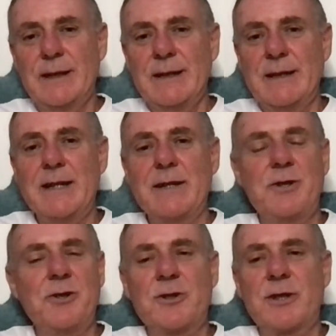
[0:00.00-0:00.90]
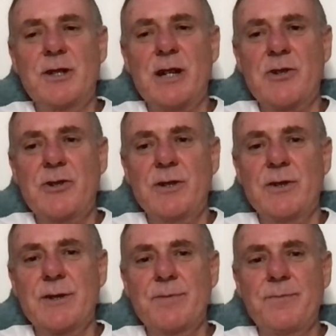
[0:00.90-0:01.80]
These are just
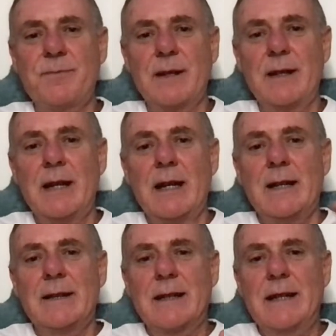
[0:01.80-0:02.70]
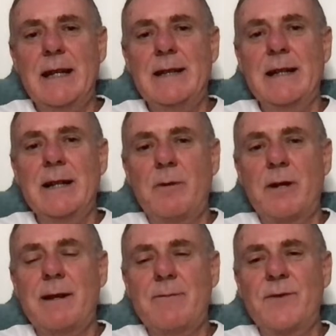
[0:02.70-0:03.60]
suggestions. The key thing I
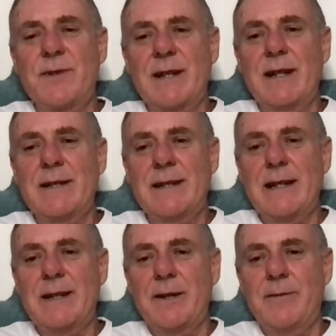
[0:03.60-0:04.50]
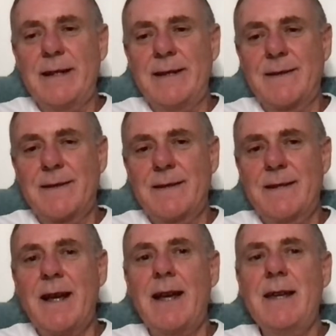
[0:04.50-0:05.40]
want to emphasize here, though, is
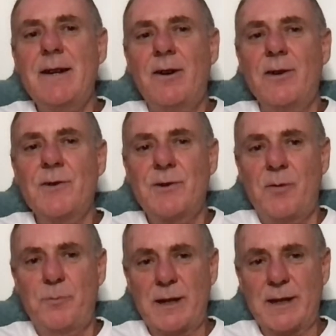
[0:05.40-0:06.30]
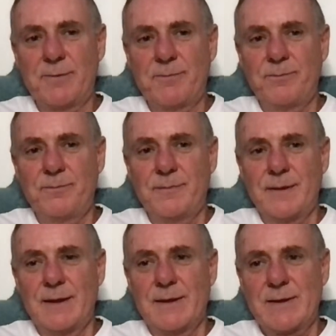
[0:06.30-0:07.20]
stay on topic.
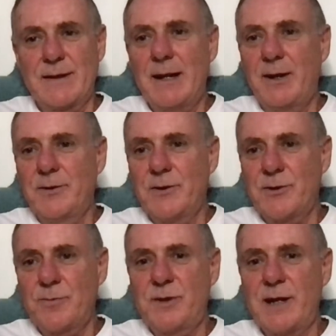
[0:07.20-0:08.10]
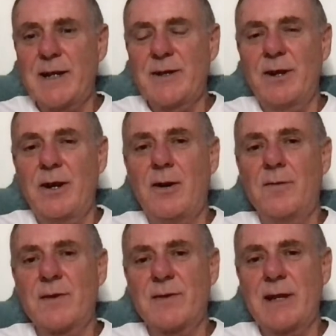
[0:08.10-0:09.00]
Stay on the subject
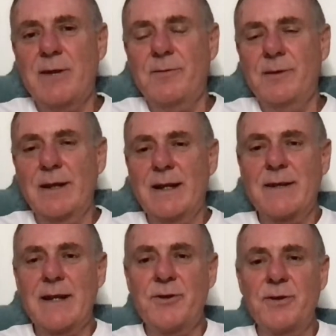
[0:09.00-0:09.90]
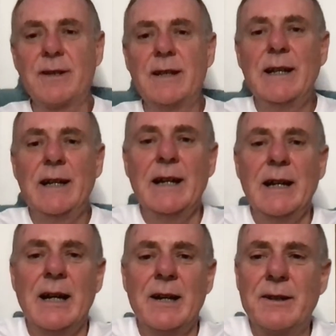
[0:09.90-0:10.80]
of self-realization.
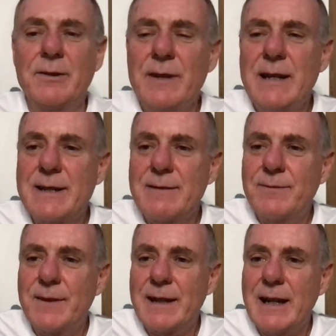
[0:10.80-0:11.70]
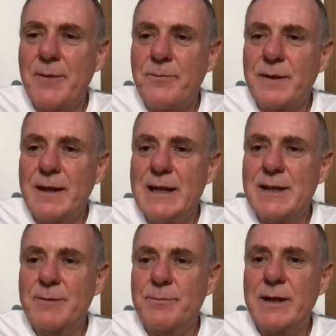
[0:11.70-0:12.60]
The reason for that
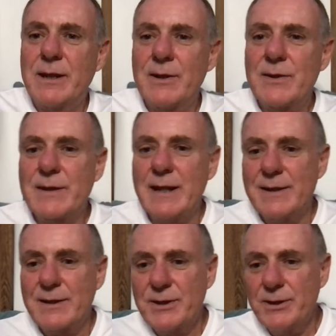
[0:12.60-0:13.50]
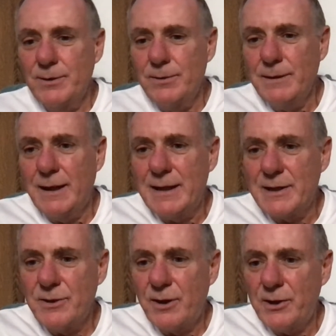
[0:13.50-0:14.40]
is that because it's a tool and
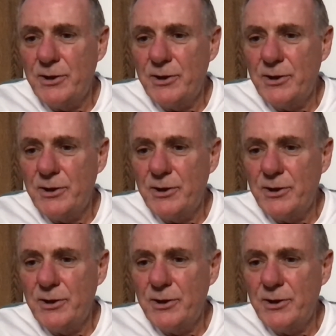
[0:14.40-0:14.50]
it's not a